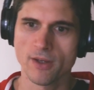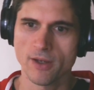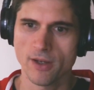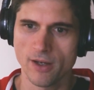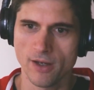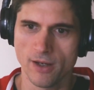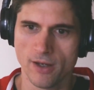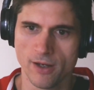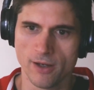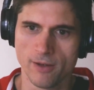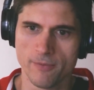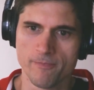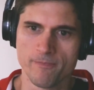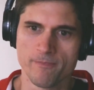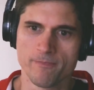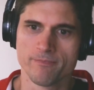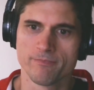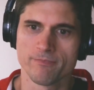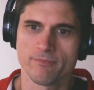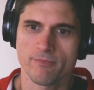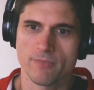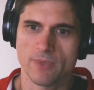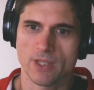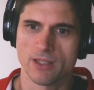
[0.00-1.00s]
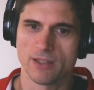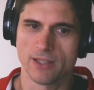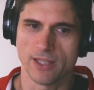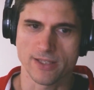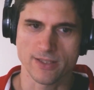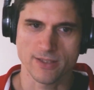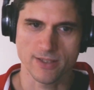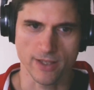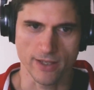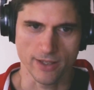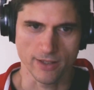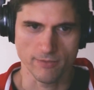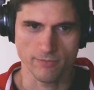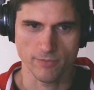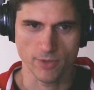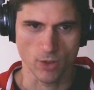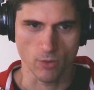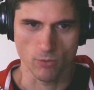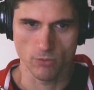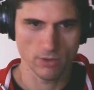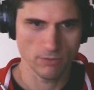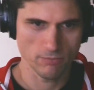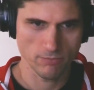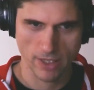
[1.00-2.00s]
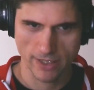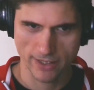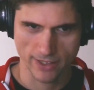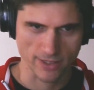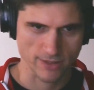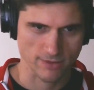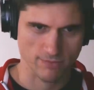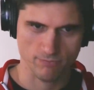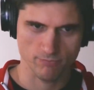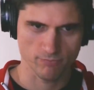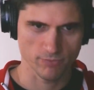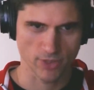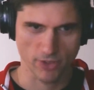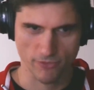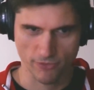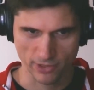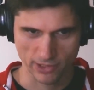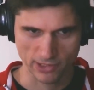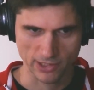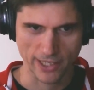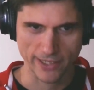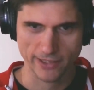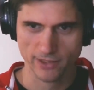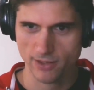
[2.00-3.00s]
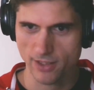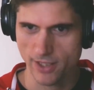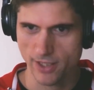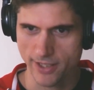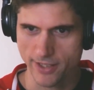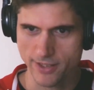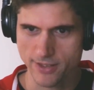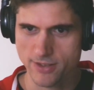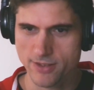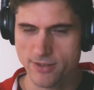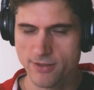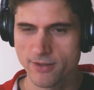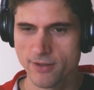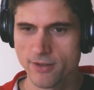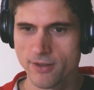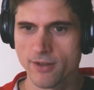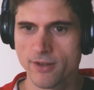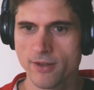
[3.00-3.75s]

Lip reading: let's say, I guess different light clients.